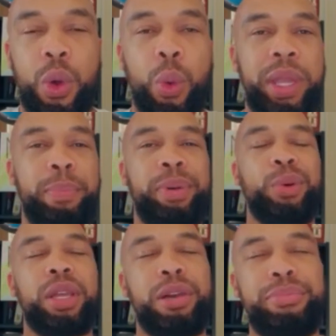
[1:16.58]
We
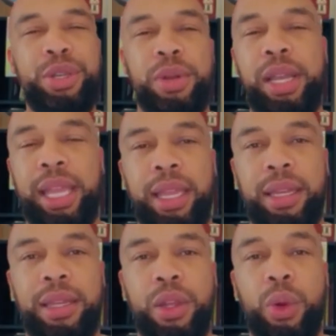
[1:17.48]
built community.
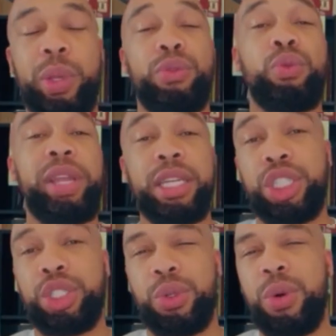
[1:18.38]
We
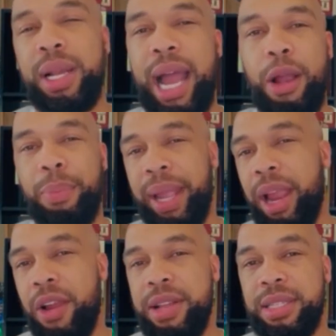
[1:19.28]
reassured our
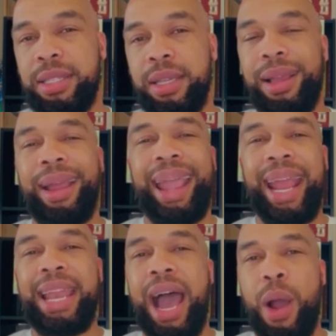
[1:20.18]
parents
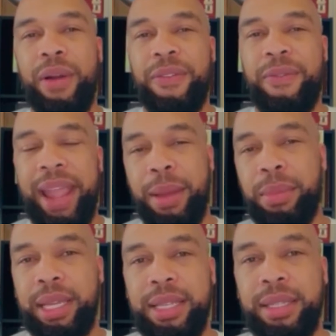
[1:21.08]
and our
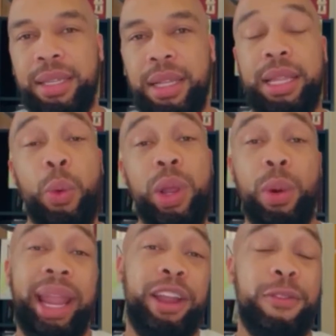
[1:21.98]
families that we
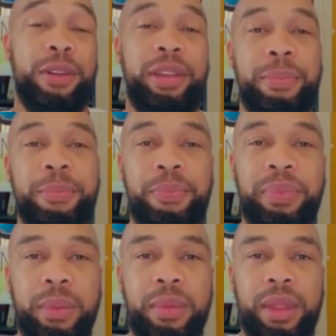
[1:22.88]
were here for them.
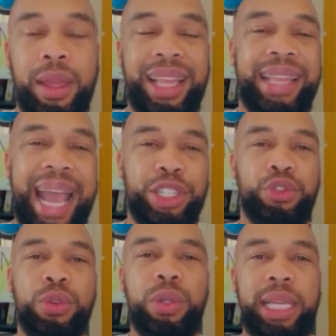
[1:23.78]
And that
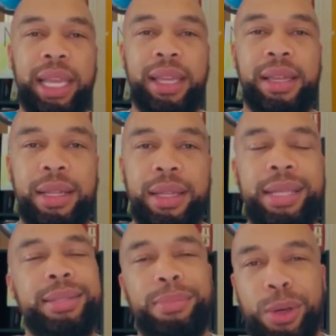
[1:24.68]
truly
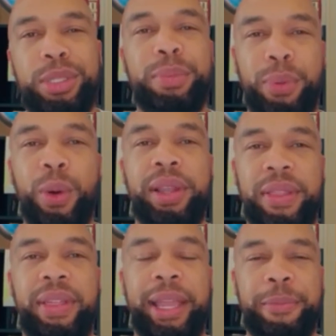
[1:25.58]
is the most important
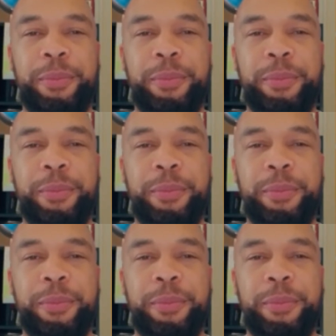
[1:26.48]
thing.